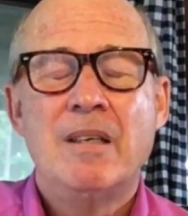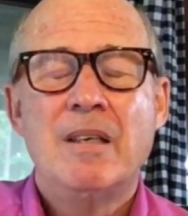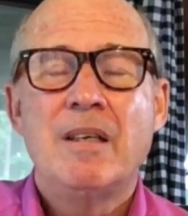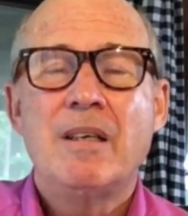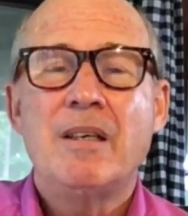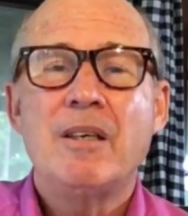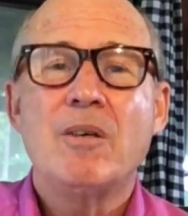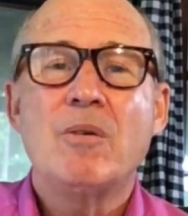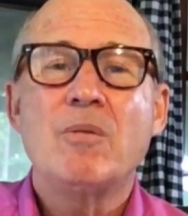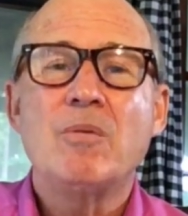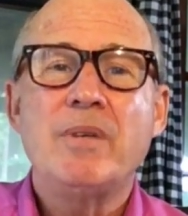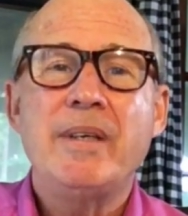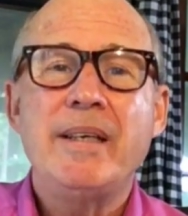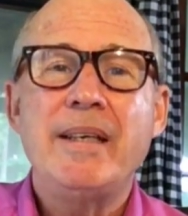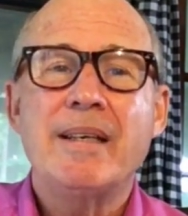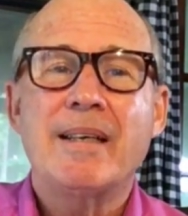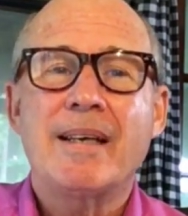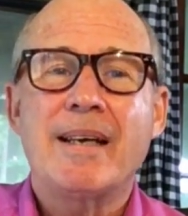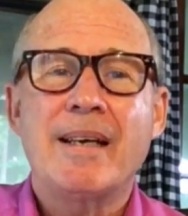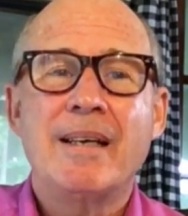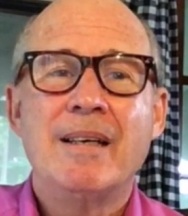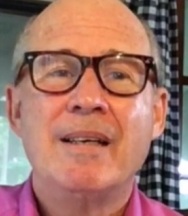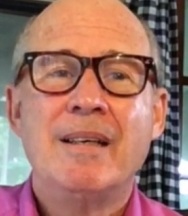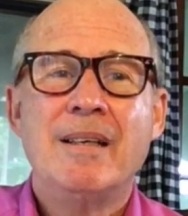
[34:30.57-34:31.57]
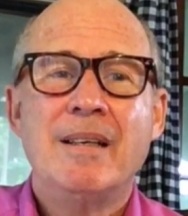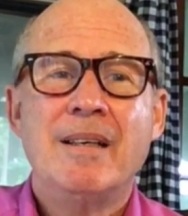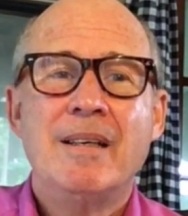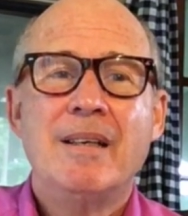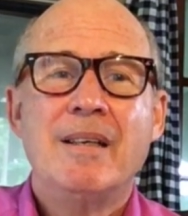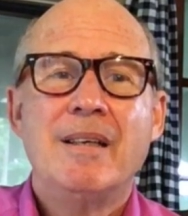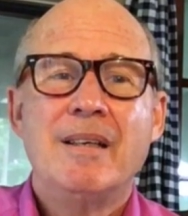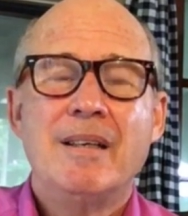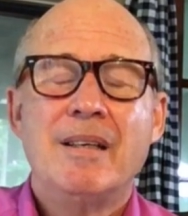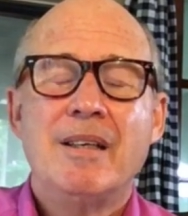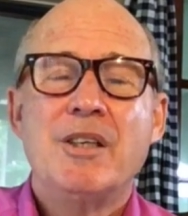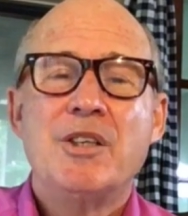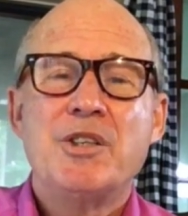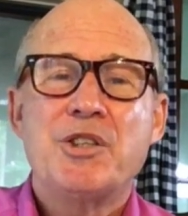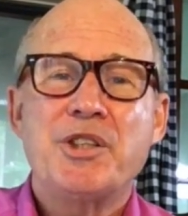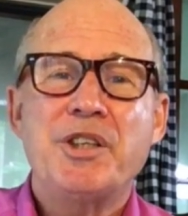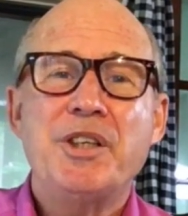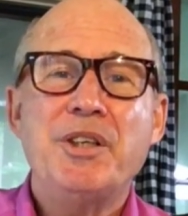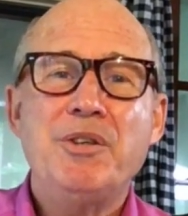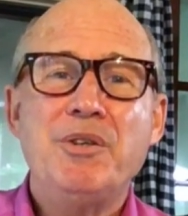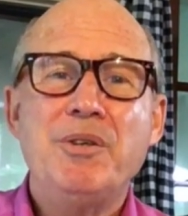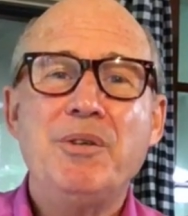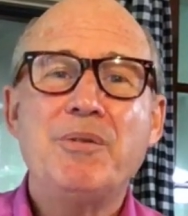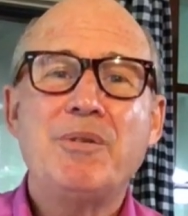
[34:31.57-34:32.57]
You know, Leah,
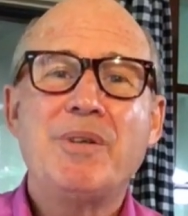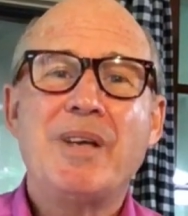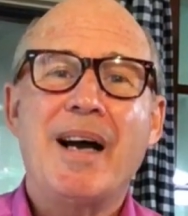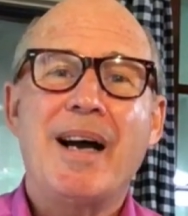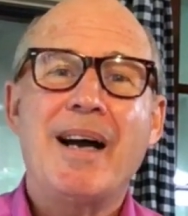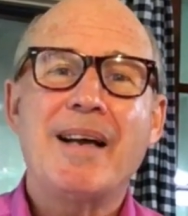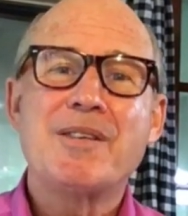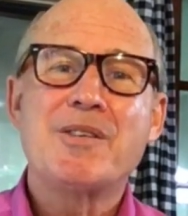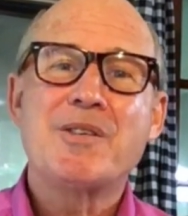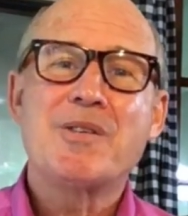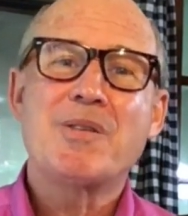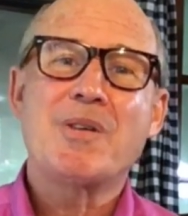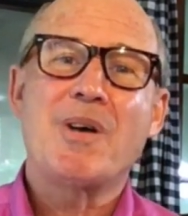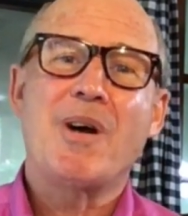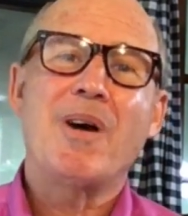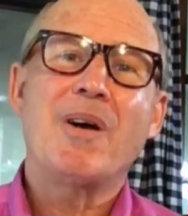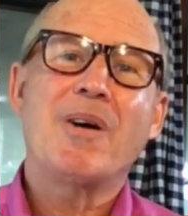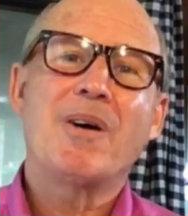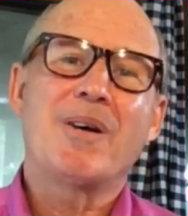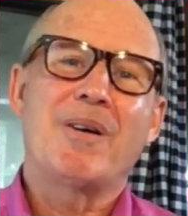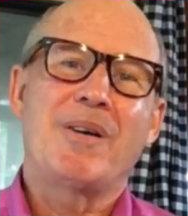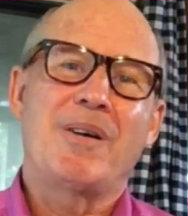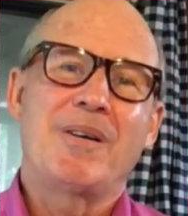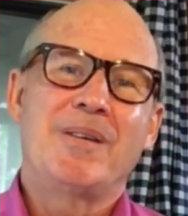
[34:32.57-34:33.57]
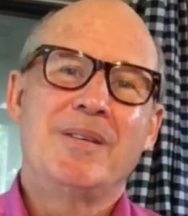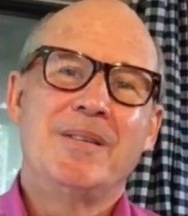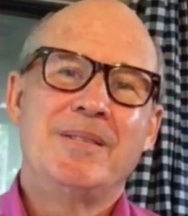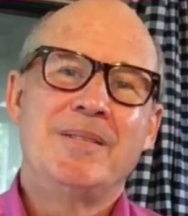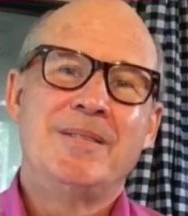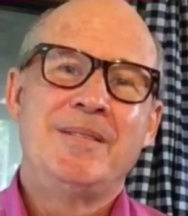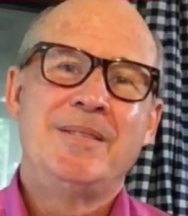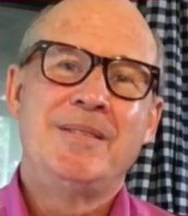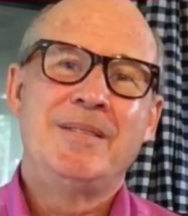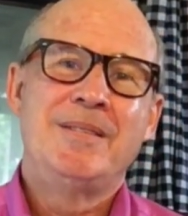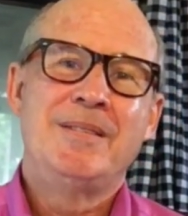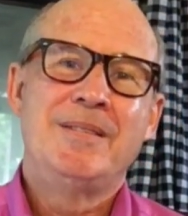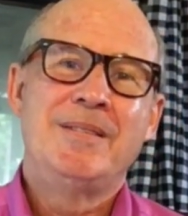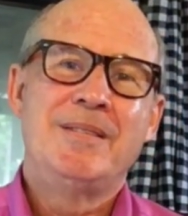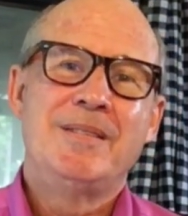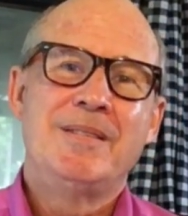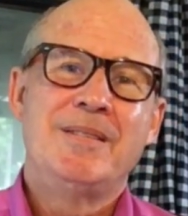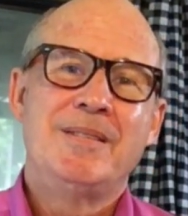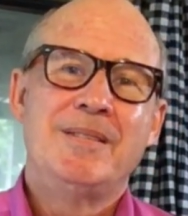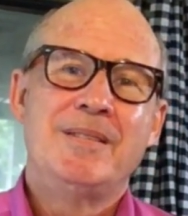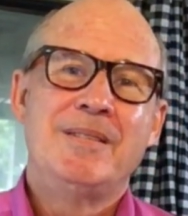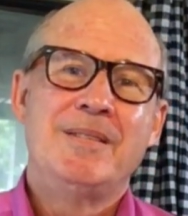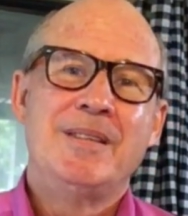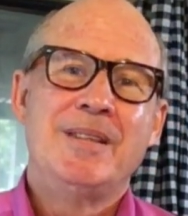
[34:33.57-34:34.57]
she knew God saw her.
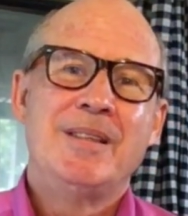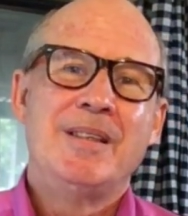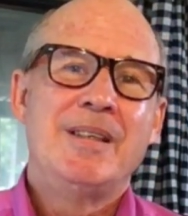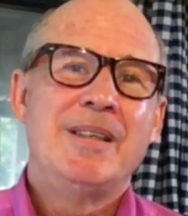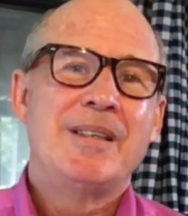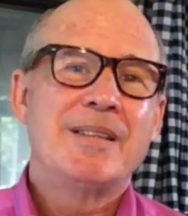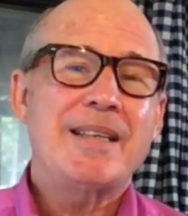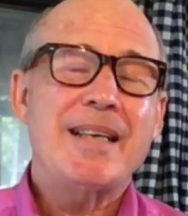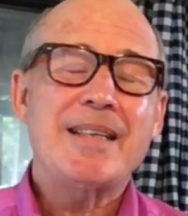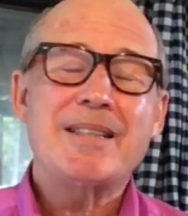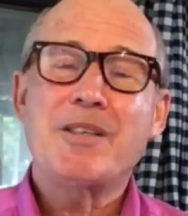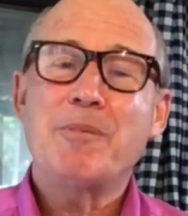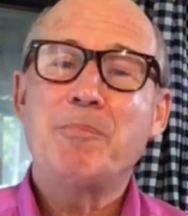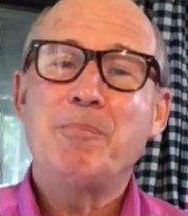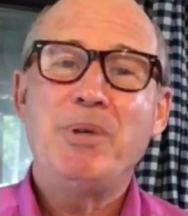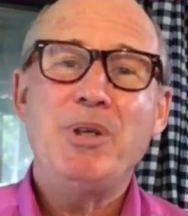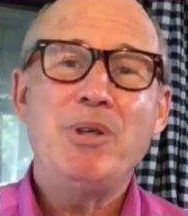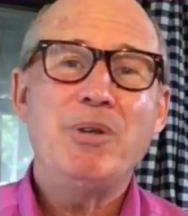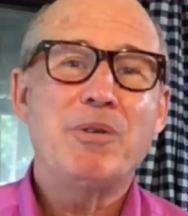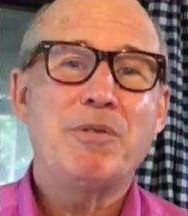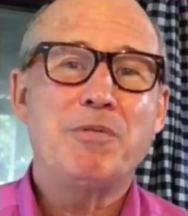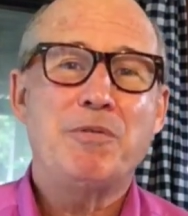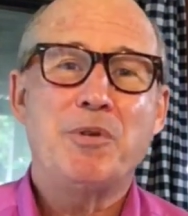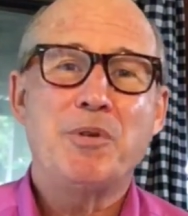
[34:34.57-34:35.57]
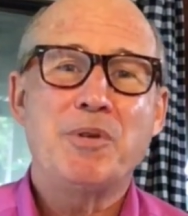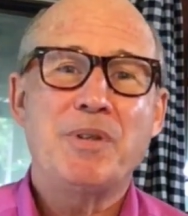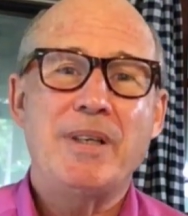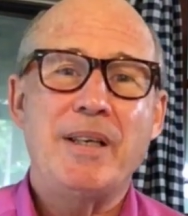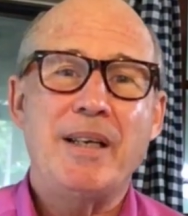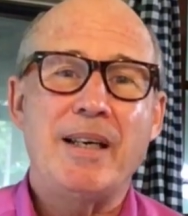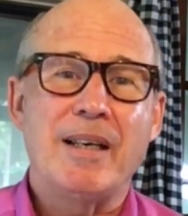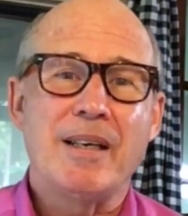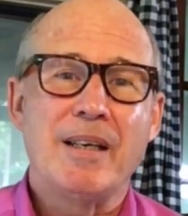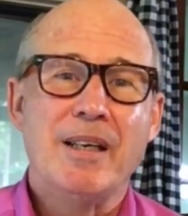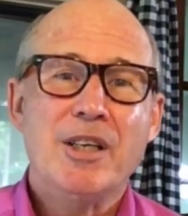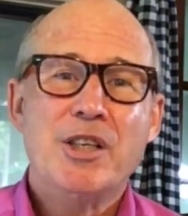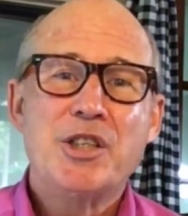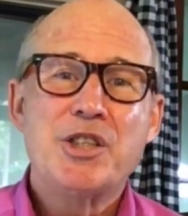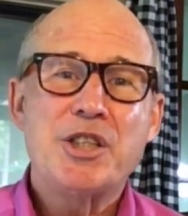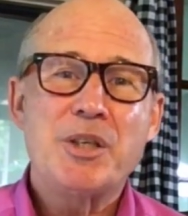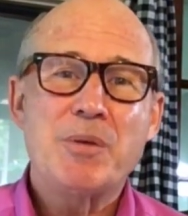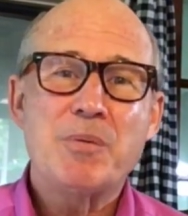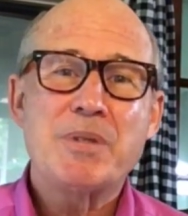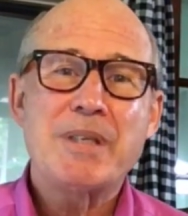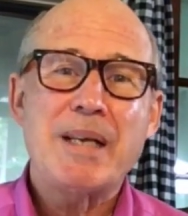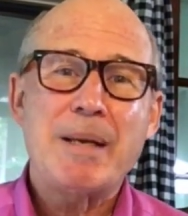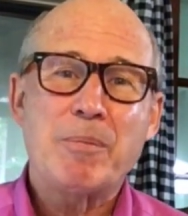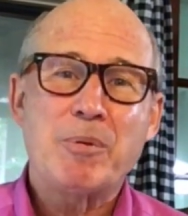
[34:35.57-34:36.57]
That's a beautiful thing. She
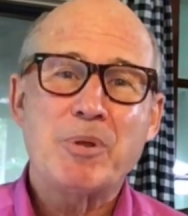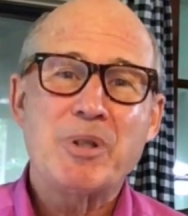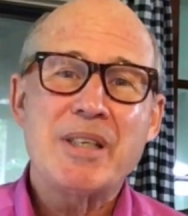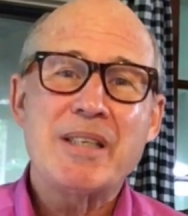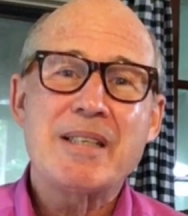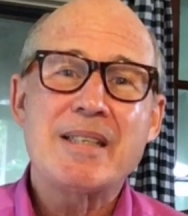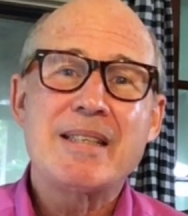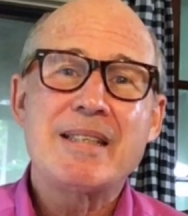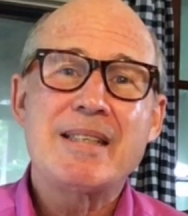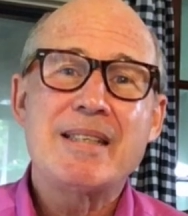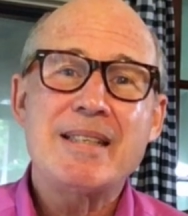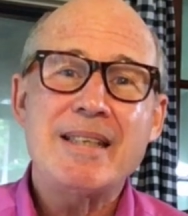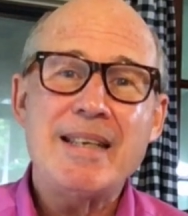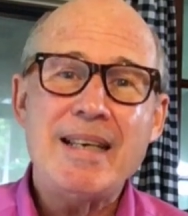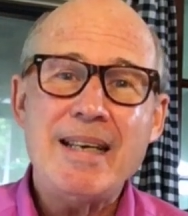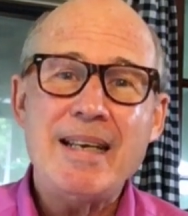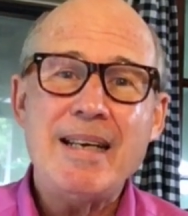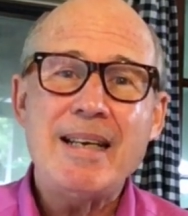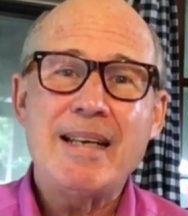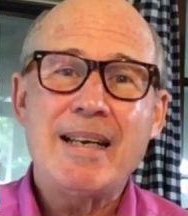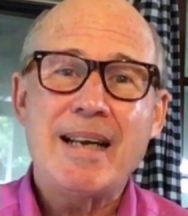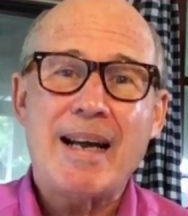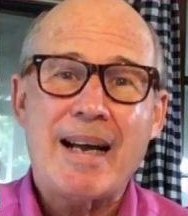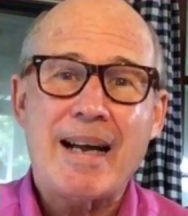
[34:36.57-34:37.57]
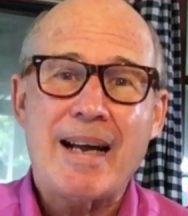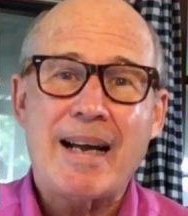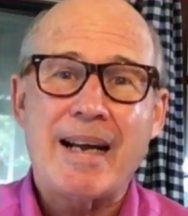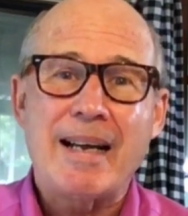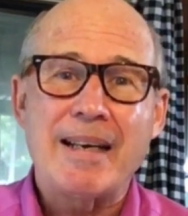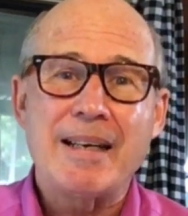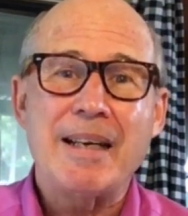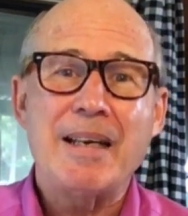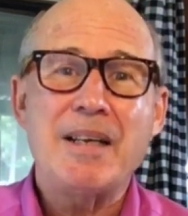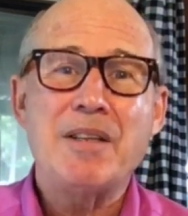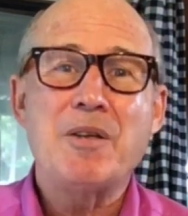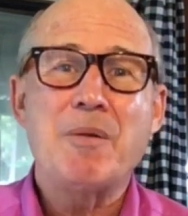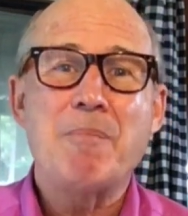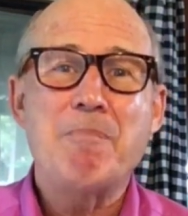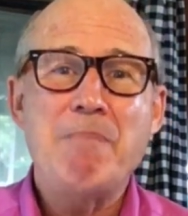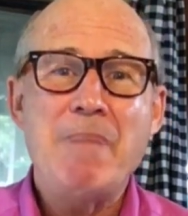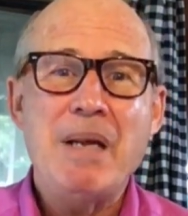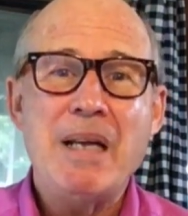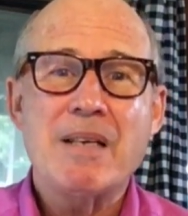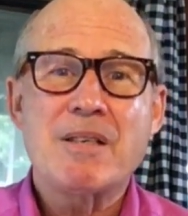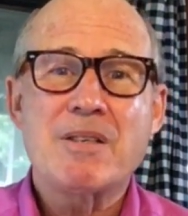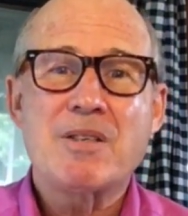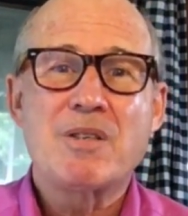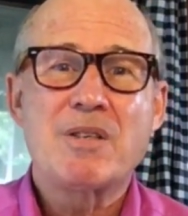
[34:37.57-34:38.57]
was able to see God in the
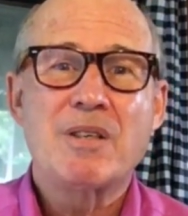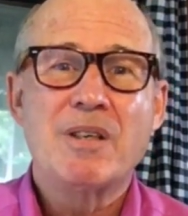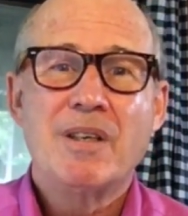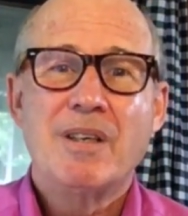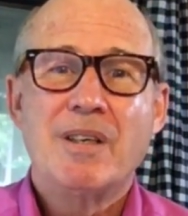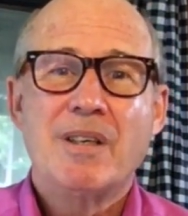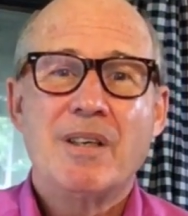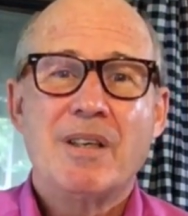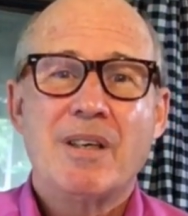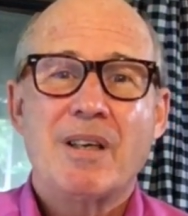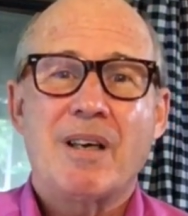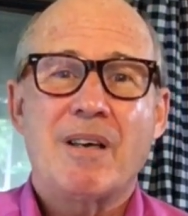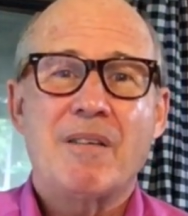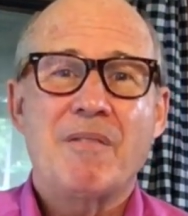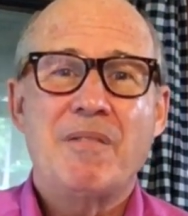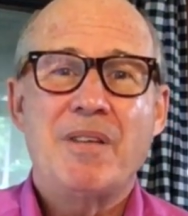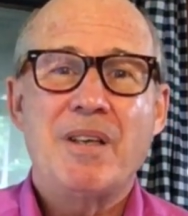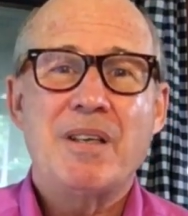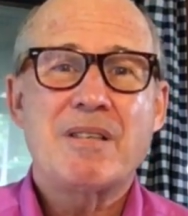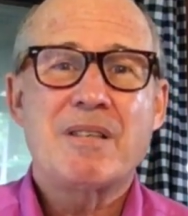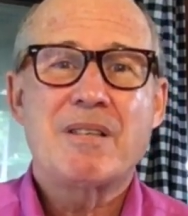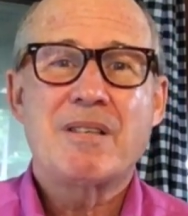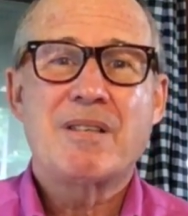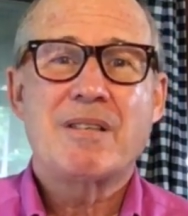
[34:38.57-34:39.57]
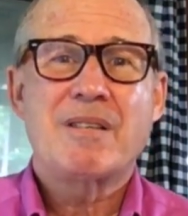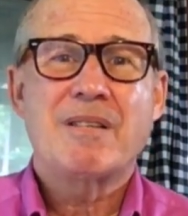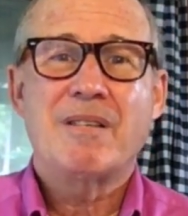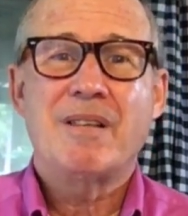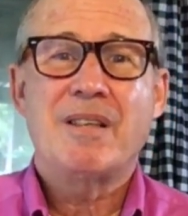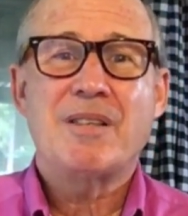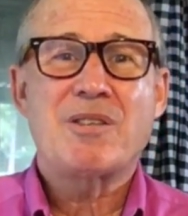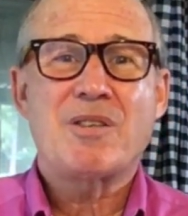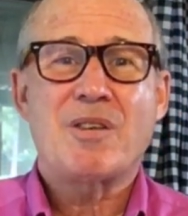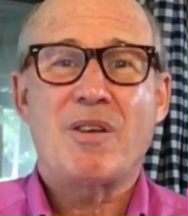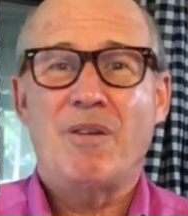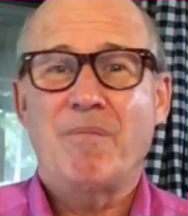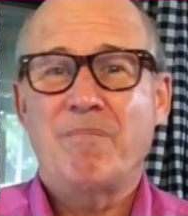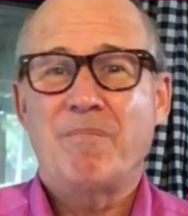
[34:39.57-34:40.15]
midst of this, this